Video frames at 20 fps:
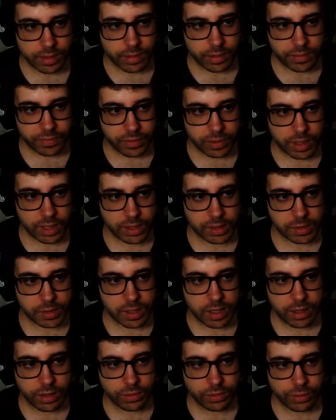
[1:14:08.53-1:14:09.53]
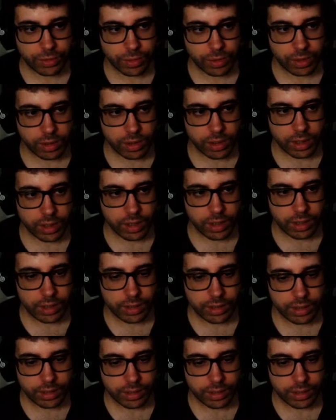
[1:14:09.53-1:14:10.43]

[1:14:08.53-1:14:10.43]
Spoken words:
We have to get the scene controller